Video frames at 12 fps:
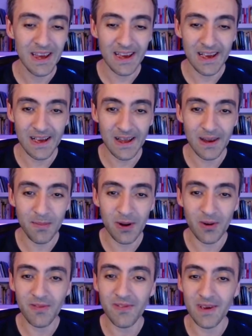let me
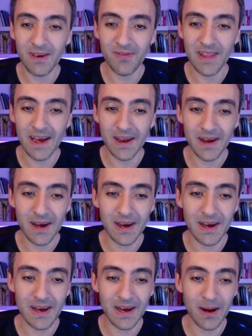know if that
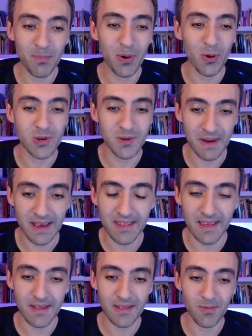approach makes
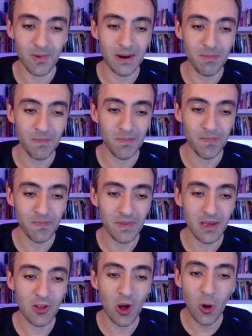sense, right?
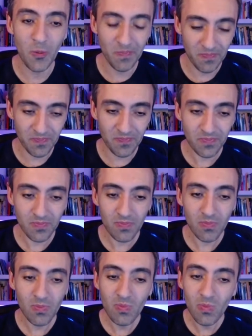So
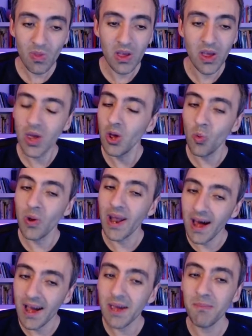when
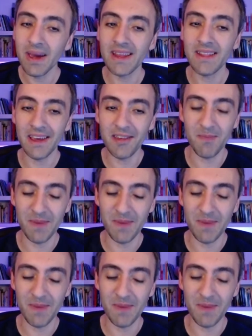I made this